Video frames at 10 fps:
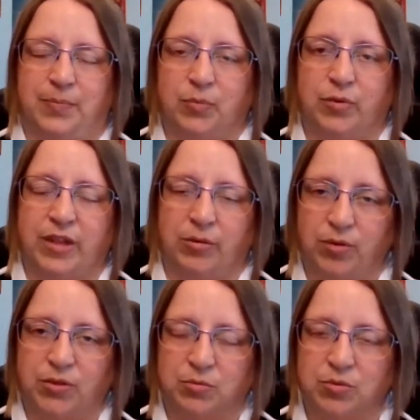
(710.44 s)
when they
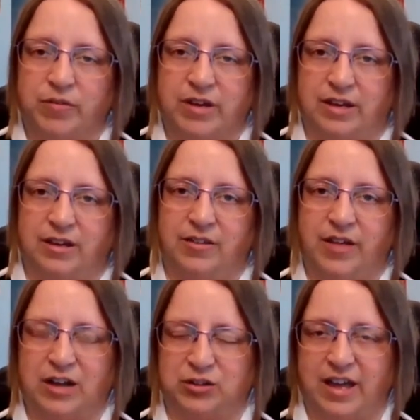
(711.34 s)
wrote the movie,
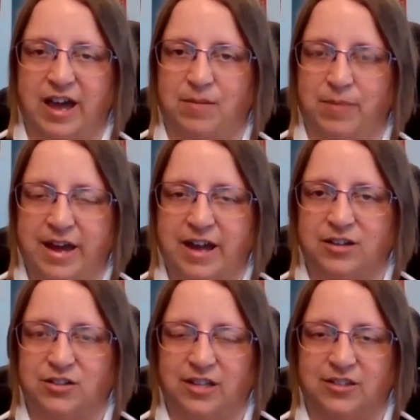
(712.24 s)
they actually had a
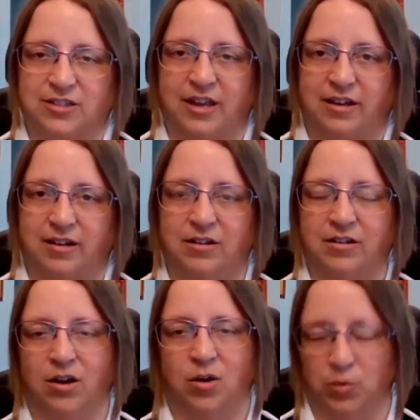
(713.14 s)
page that said,
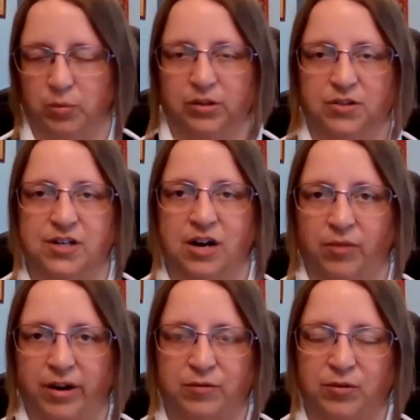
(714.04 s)
"Oh, the world's not
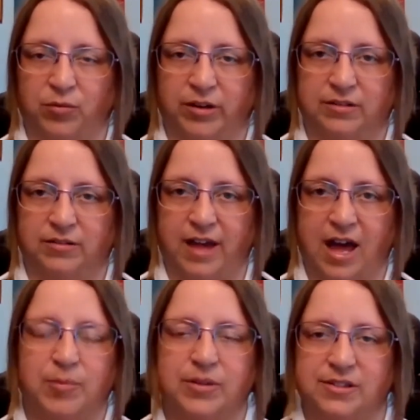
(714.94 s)
ready for what
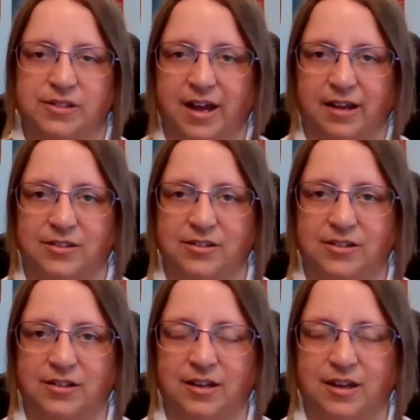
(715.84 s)
happens
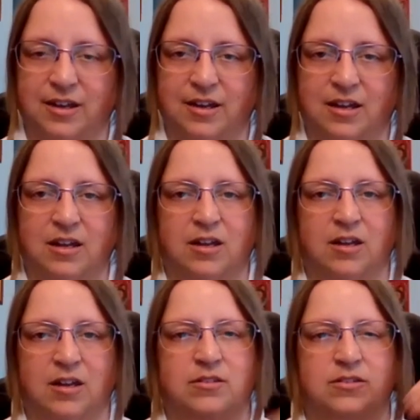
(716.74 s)
next,"
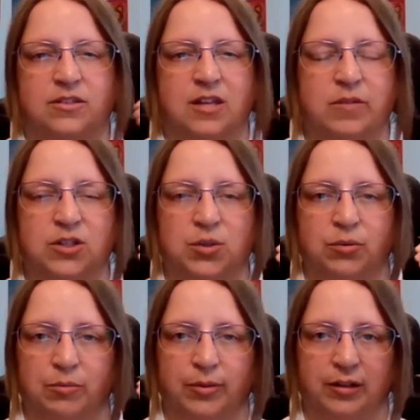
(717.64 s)
seeming
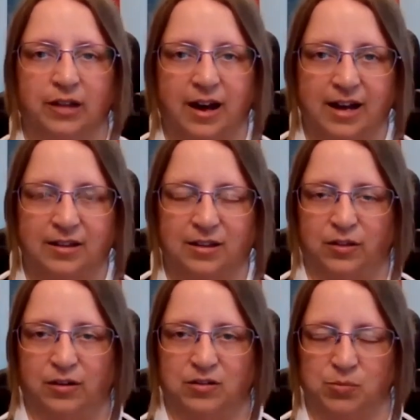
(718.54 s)
to imply that
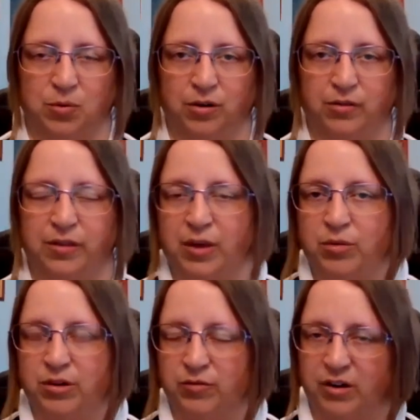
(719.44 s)
there's more that they
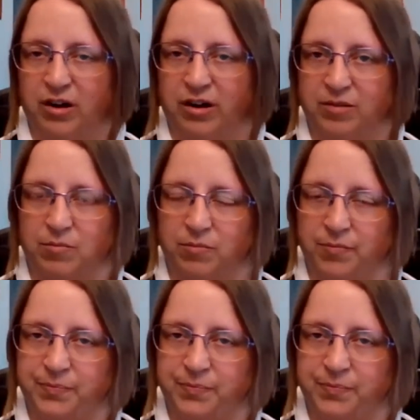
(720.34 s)
would have gone